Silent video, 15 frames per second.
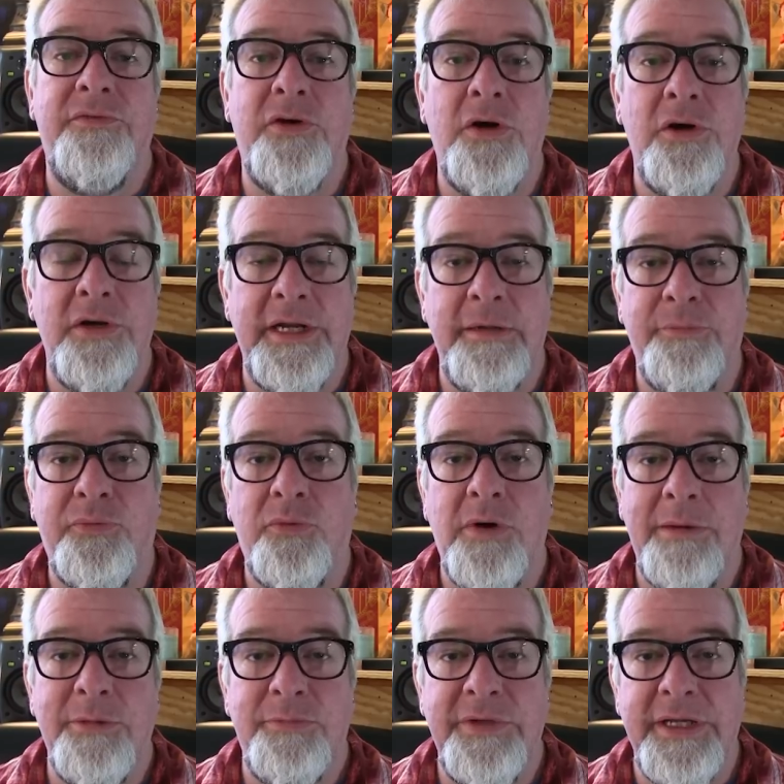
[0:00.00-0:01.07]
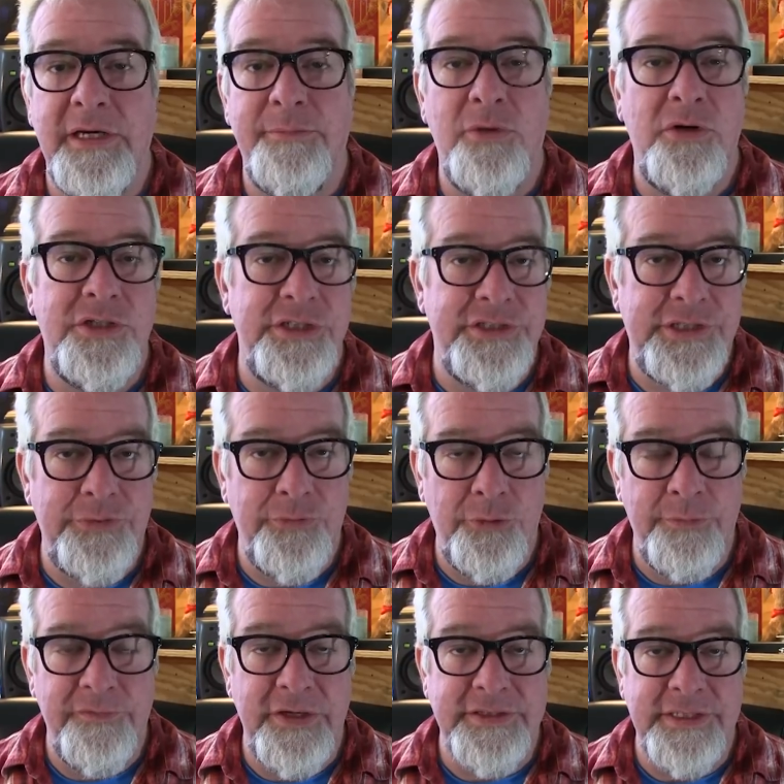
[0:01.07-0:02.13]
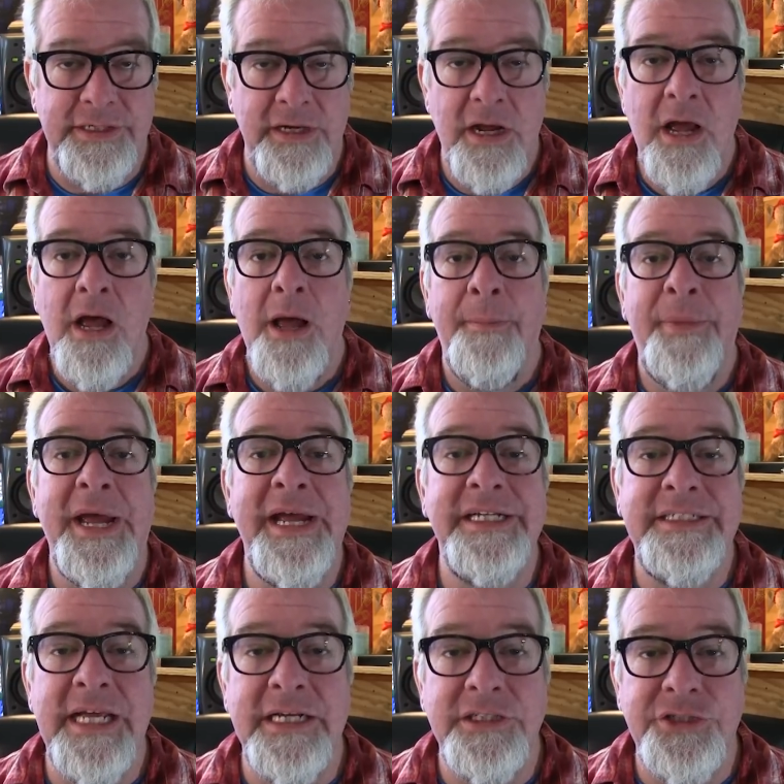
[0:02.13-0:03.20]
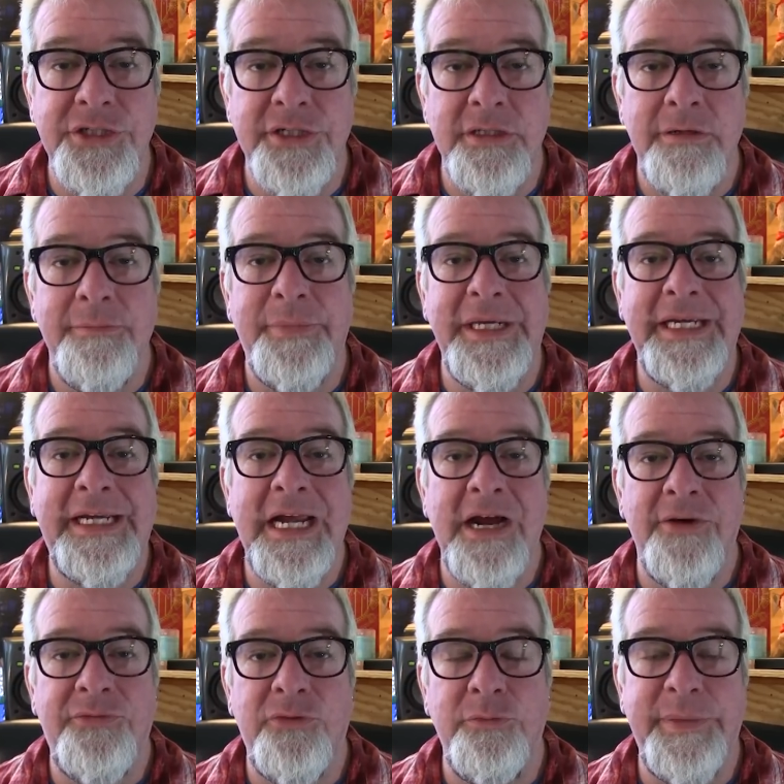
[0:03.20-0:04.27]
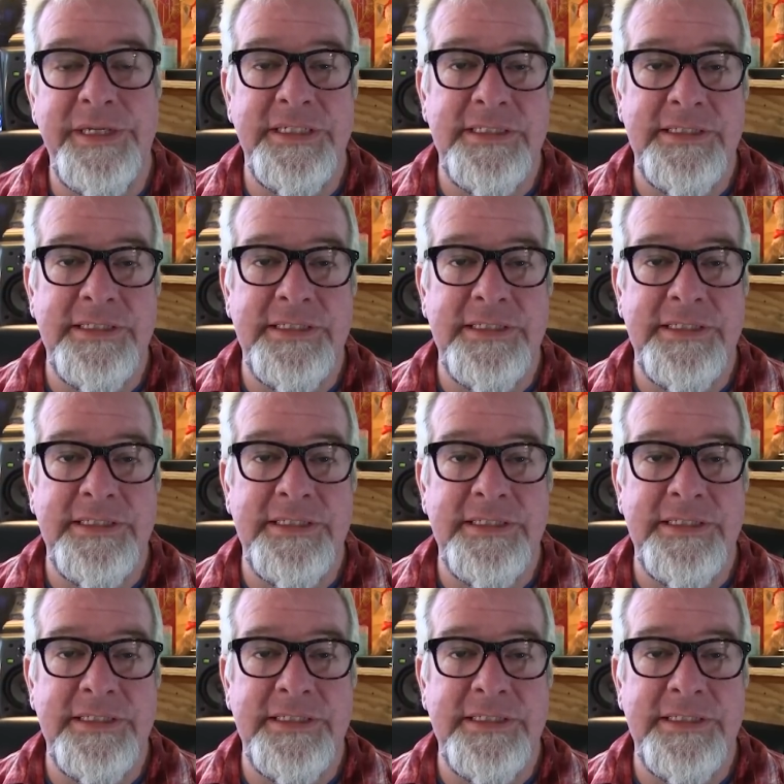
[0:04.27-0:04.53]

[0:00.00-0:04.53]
of hurt and probably an emergency room visit. Pay attention, be careful, be